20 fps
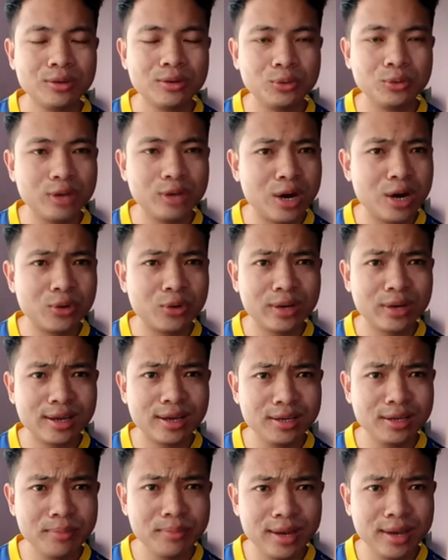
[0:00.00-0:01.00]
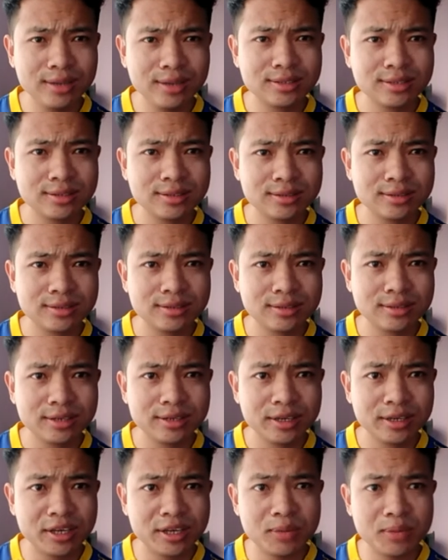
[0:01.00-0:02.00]
Without element,
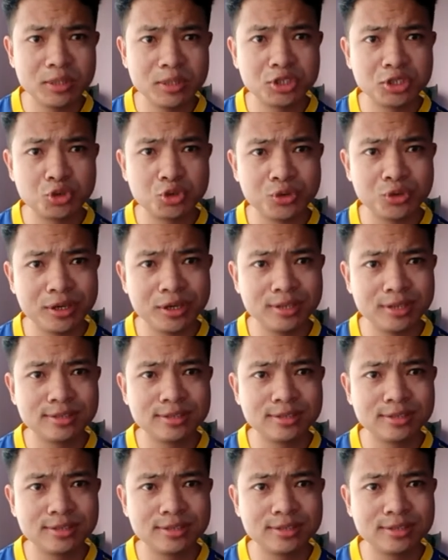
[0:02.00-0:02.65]
chemistry